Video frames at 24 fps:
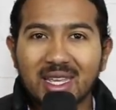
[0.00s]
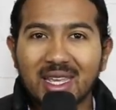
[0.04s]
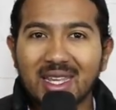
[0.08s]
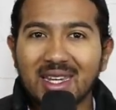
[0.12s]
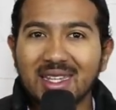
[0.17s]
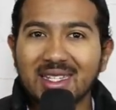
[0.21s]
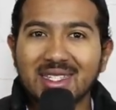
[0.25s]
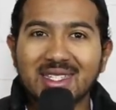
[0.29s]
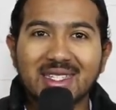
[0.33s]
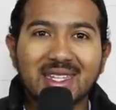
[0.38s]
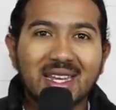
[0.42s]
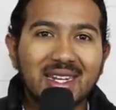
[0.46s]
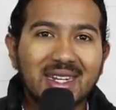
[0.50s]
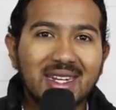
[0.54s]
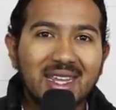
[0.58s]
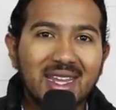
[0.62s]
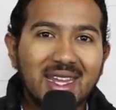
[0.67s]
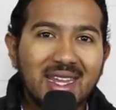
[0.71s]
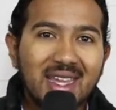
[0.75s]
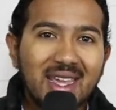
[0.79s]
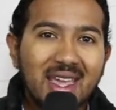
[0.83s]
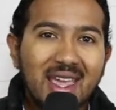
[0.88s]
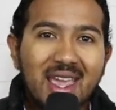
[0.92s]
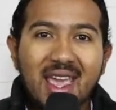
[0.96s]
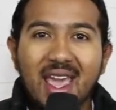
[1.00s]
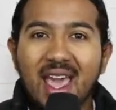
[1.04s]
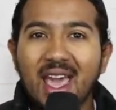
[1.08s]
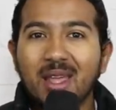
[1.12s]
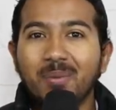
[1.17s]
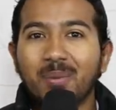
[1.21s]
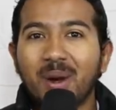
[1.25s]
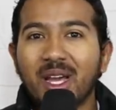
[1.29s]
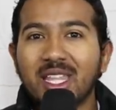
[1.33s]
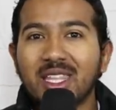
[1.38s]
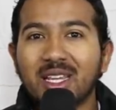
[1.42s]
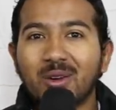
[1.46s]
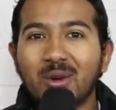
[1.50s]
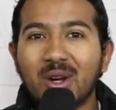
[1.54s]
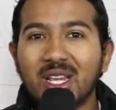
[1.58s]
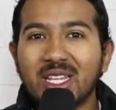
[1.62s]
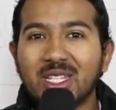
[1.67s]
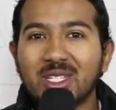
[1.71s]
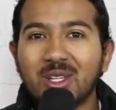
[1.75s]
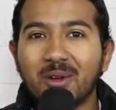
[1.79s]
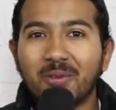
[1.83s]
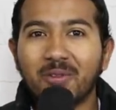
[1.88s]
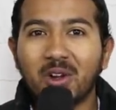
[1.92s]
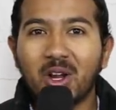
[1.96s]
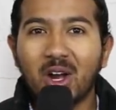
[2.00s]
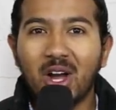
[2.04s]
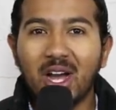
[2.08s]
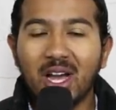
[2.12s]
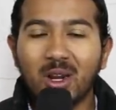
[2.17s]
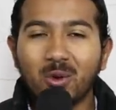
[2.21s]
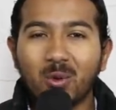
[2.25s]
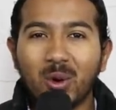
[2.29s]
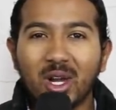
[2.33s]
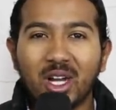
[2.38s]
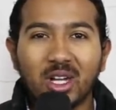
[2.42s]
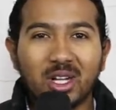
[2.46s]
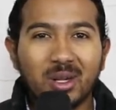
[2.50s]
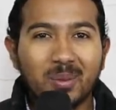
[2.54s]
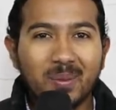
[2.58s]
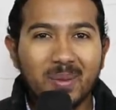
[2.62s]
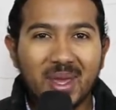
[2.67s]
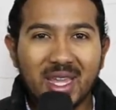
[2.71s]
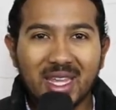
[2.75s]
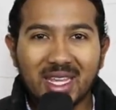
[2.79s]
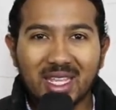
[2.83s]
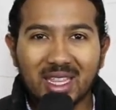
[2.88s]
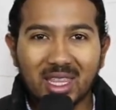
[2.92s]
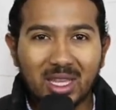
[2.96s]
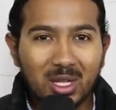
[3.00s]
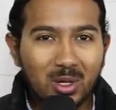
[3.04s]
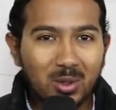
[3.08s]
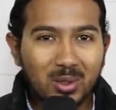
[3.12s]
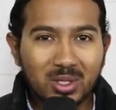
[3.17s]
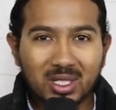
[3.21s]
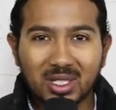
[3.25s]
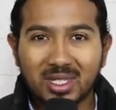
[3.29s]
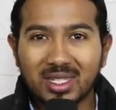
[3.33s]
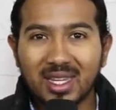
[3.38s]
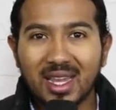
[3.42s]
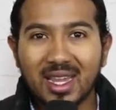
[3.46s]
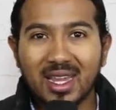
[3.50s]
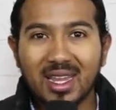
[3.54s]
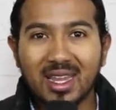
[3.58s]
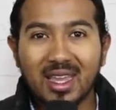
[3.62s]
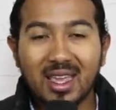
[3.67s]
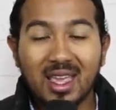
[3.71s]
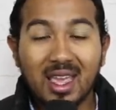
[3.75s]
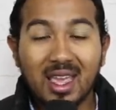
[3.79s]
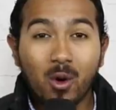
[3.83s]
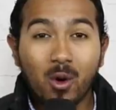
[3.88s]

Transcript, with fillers: It is Sunday, and by the grace of God, we're going to make it through today.